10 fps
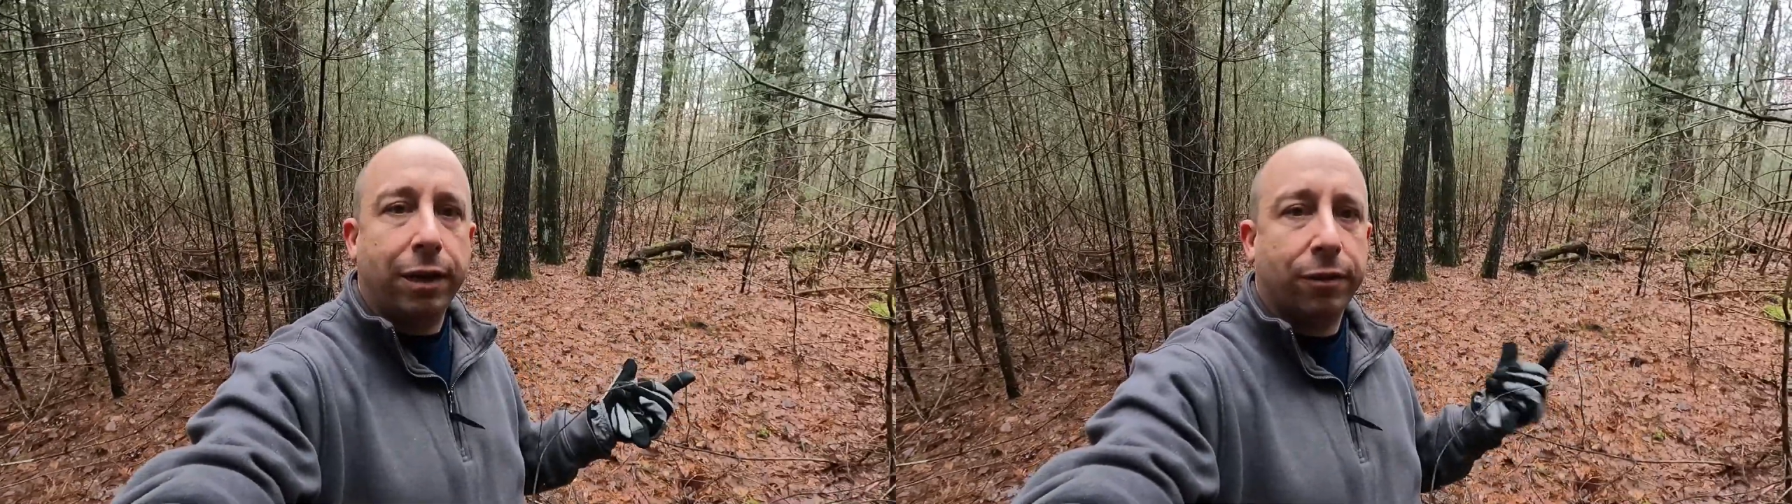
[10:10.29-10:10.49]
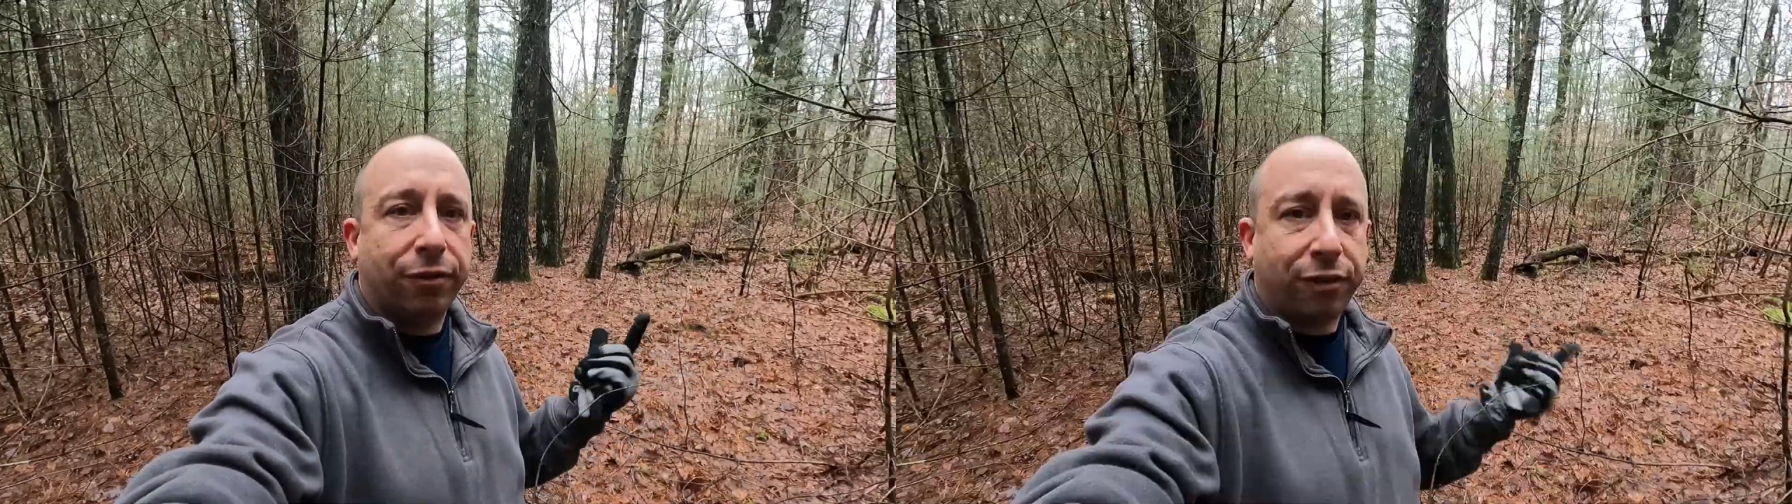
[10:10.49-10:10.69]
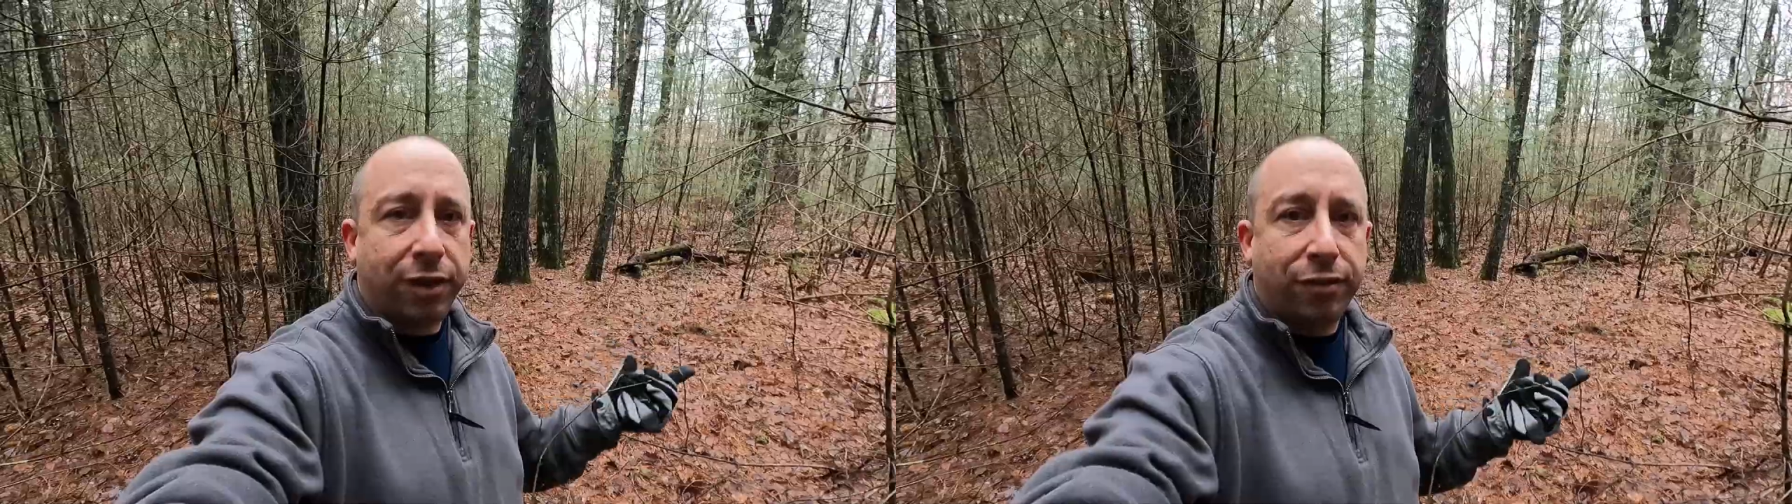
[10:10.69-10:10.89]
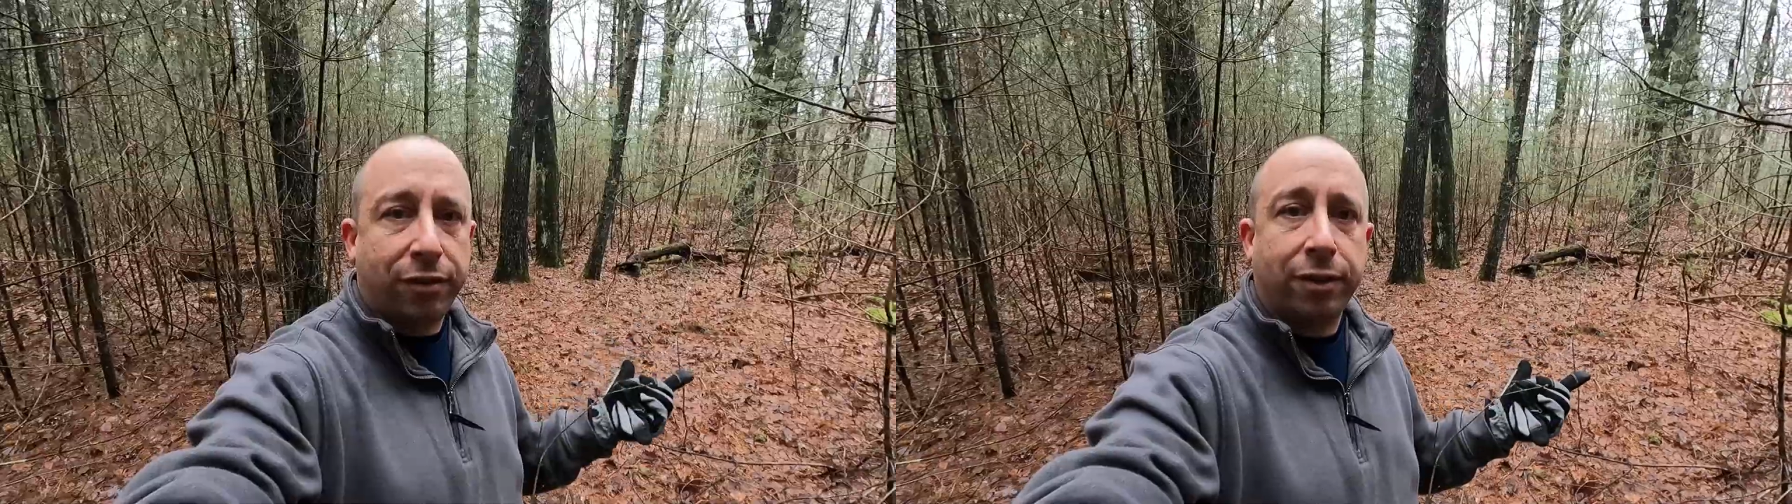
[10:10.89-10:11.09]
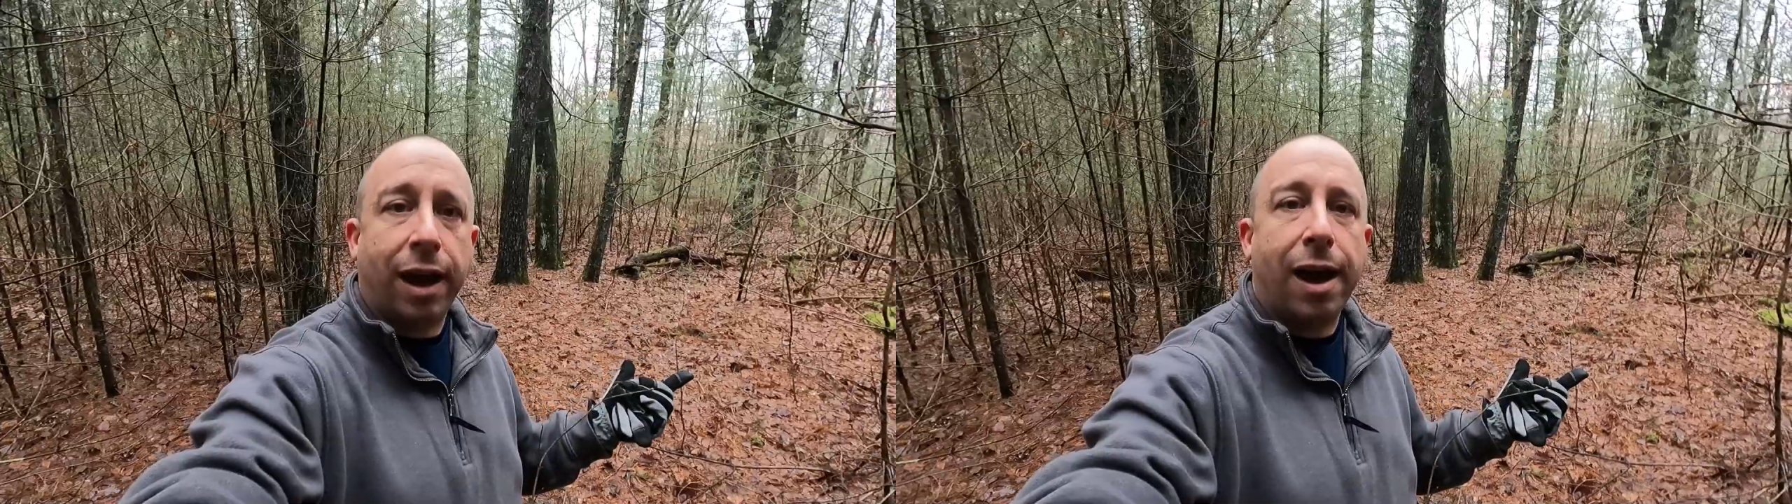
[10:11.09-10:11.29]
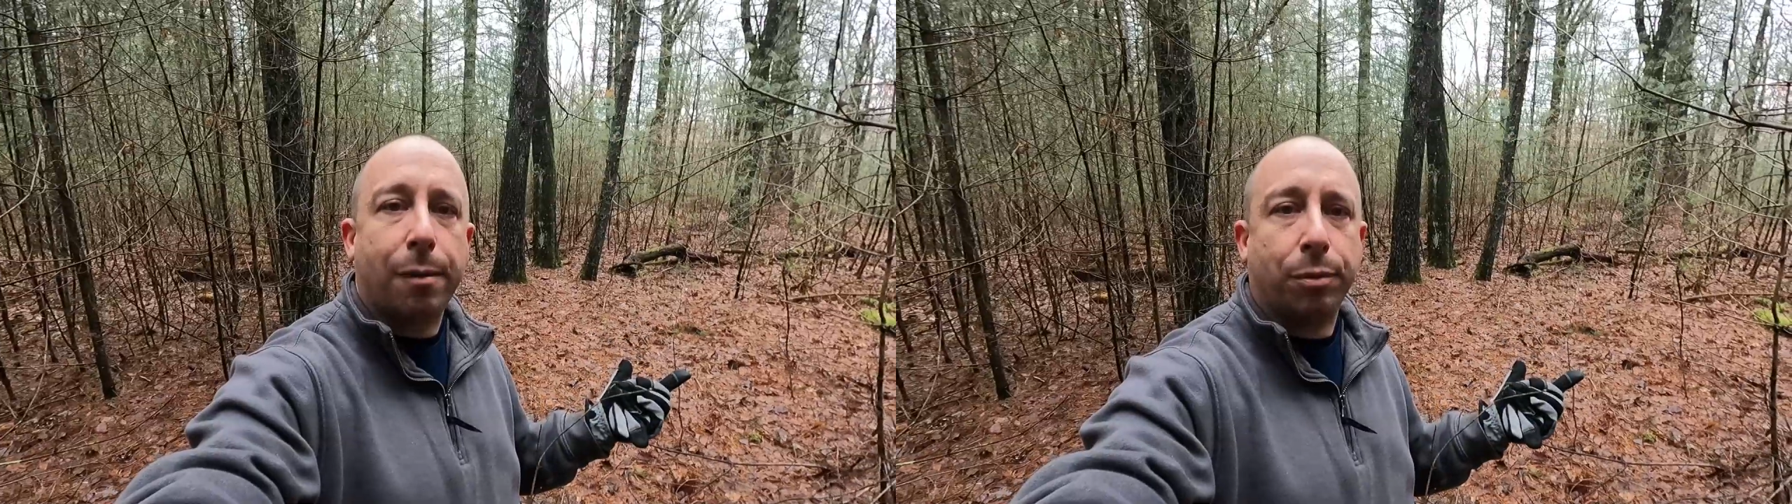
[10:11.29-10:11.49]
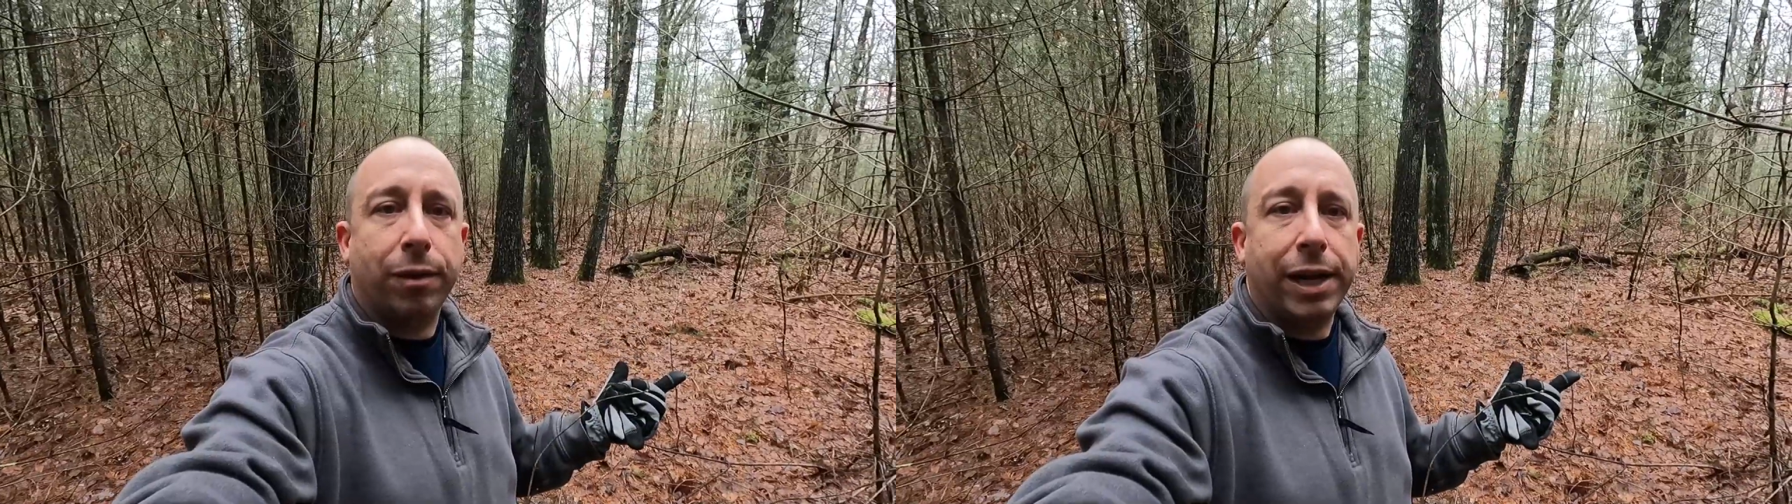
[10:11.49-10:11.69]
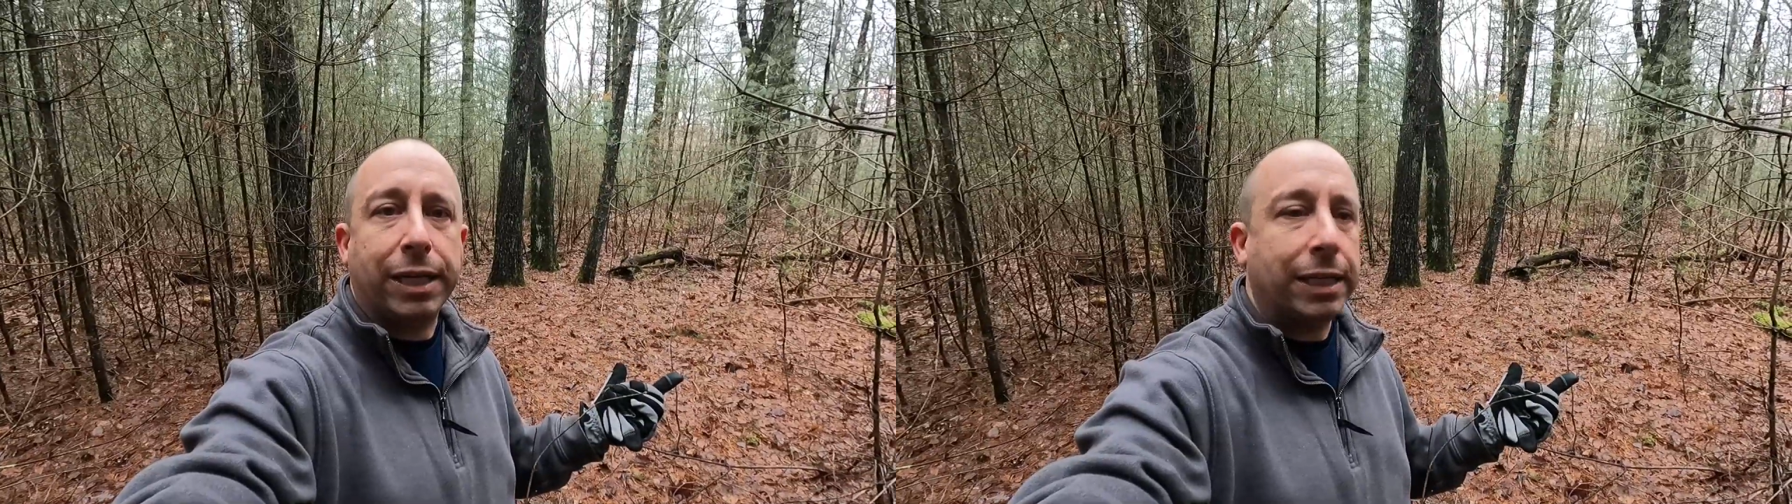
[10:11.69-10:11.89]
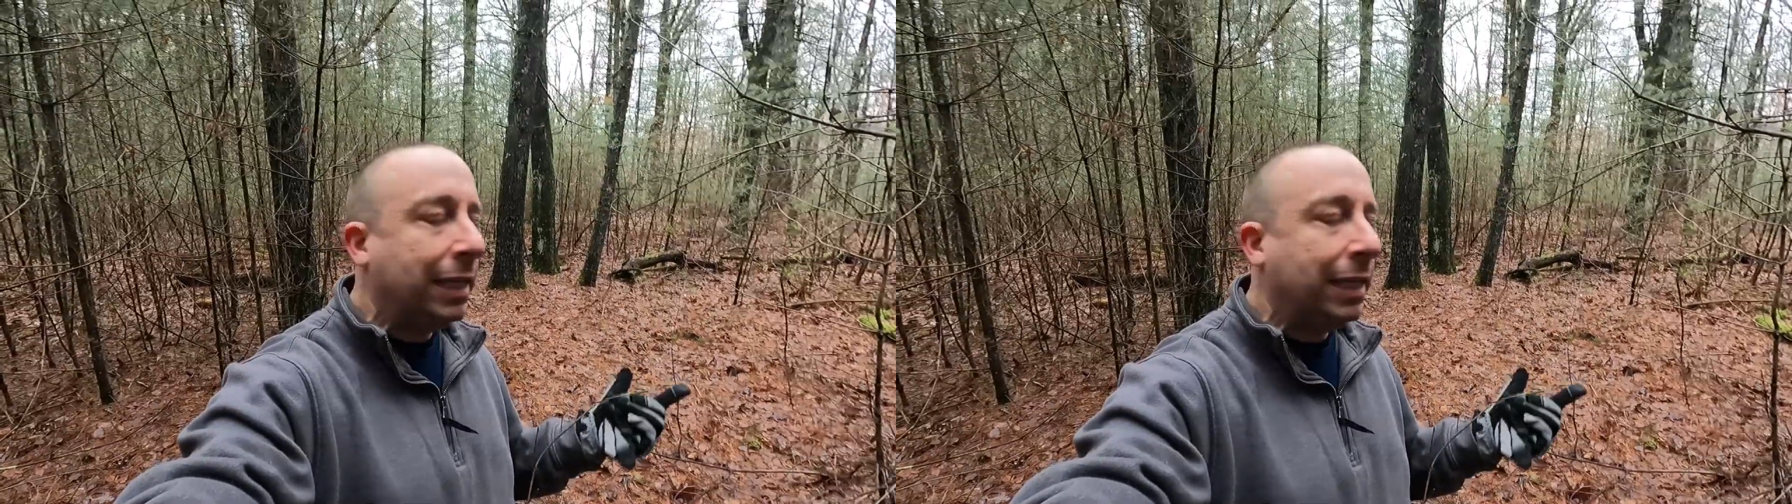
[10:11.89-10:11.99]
here ceased to operate.